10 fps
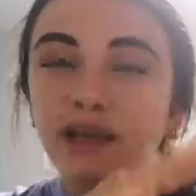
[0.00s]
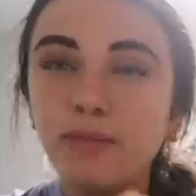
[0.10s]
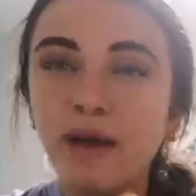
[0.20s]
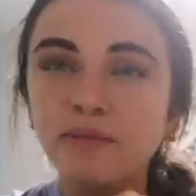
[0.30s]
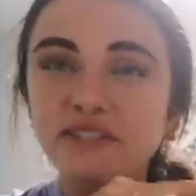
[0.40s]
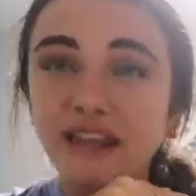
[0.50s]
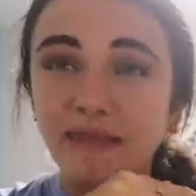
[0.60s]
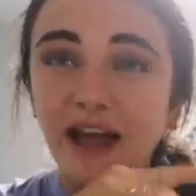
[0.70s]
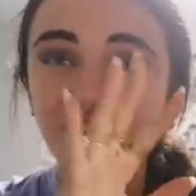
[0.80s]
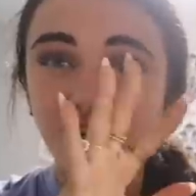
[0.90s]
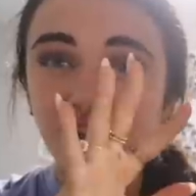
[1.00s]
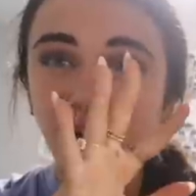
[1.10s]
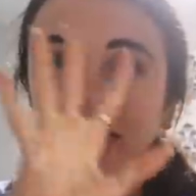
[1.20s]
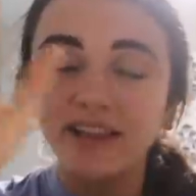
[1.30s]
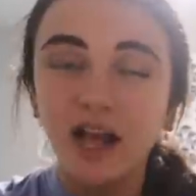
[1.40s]
Keep in mind, we said that during the
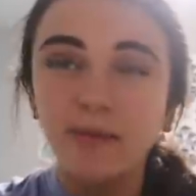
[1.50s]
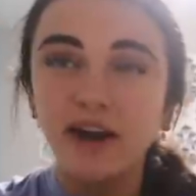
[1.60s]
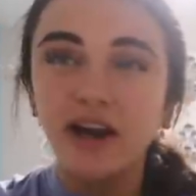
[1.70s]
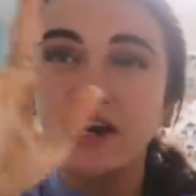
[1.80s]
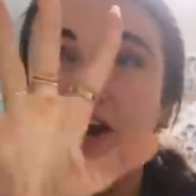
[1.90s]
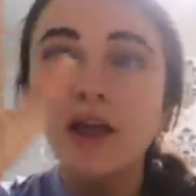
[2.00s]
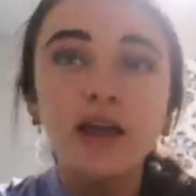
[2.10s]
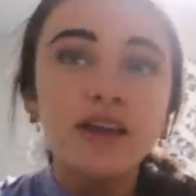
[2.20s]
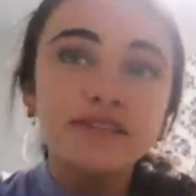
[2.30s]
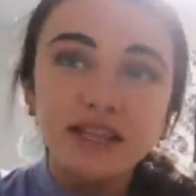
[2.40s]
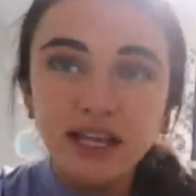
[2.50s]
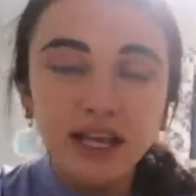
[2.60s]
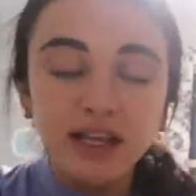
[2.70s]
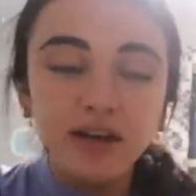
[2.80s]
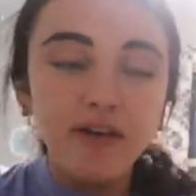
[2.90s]
wedding. They got married, didn't think
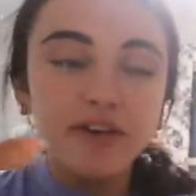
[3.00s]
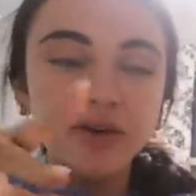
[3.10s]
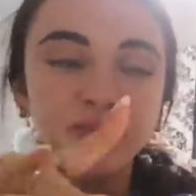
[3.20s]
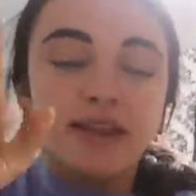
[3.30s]
anything of it.